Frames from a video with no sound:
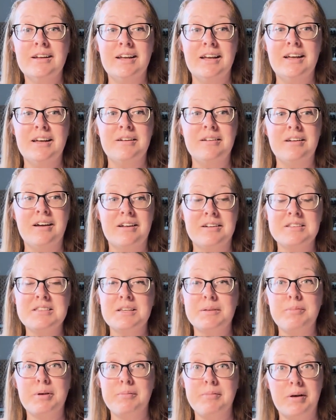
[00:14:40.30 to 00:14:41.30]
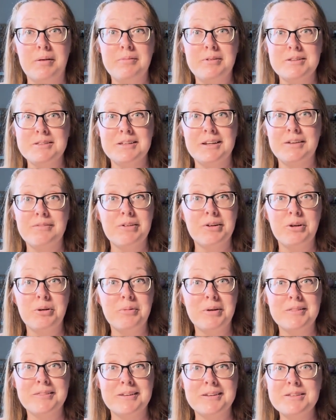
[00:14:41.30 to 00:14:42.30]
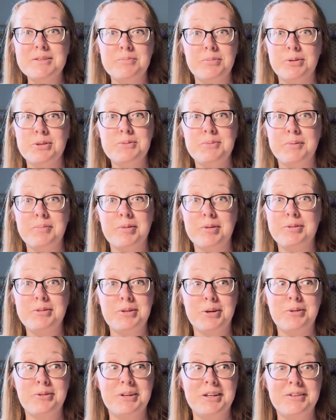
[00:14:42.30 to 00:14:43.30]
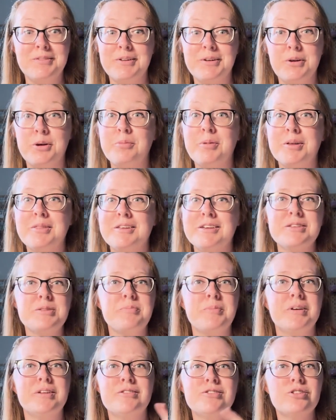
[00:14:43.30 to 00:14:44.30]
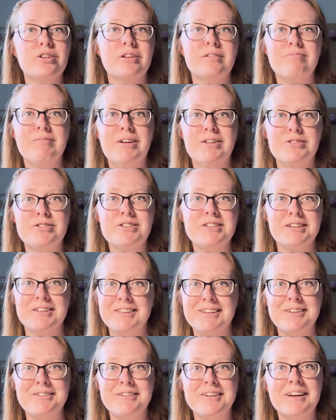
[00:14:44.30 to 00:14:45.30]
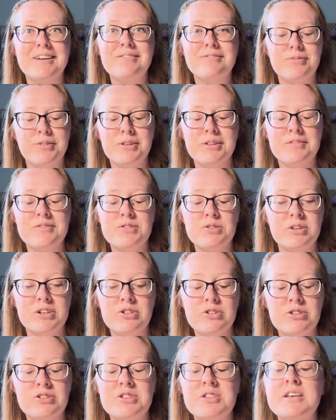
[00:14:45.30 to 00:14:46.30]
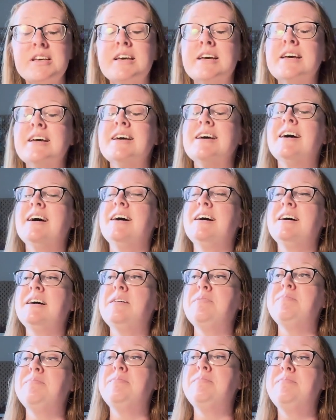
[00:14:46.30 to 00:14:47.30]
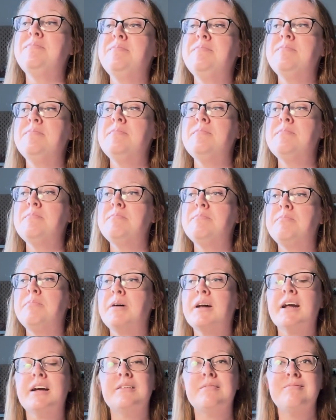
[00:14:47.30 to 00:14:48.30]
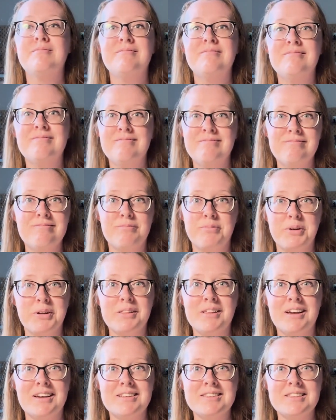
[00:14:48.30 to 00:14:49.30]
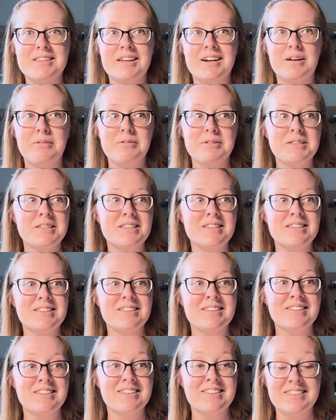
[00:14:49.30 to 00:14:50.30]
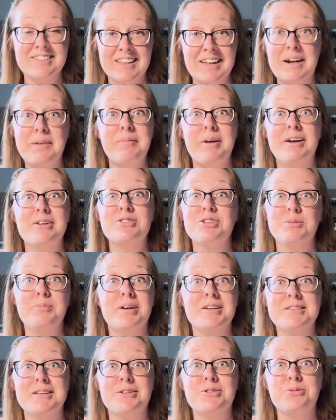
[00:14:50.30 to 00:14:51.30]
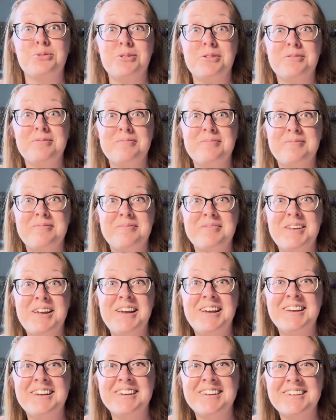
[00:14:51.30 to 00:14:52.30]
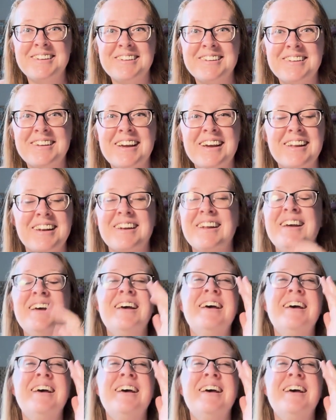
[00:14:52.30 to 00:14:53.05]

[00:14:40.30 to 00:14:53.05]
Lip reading: and honestly, my mom doesn't even know about this. Most people don't even know about this, but sure, I'll just tell the internet full of strangers. But I realized that I'm actually bisexual, and